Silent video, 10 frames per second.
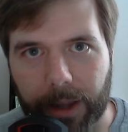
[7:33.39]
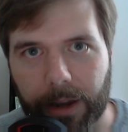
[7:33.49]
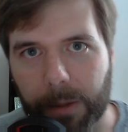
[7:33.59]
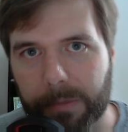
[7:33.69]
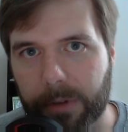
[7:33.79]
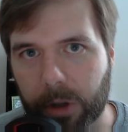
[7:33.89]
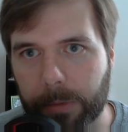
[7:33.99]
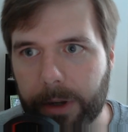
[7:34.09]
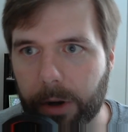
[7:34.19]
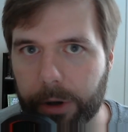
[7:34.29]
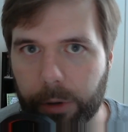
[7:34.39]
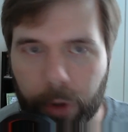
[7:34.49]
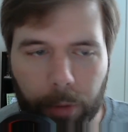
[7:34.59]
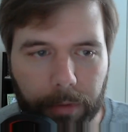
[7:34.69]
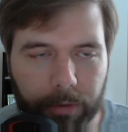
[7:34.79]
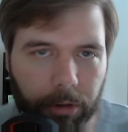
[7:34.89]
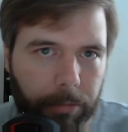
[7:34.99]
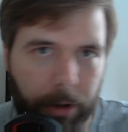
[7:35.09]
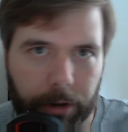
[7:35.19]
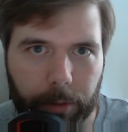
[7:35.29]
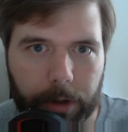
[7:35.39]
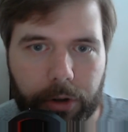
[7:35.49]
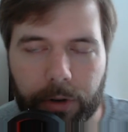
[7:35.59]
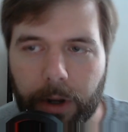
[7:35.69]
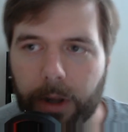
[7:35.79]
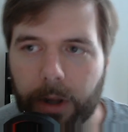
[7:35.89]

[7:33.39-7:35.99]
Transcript: hey, come follow me on YouTube or follow me on Twitch,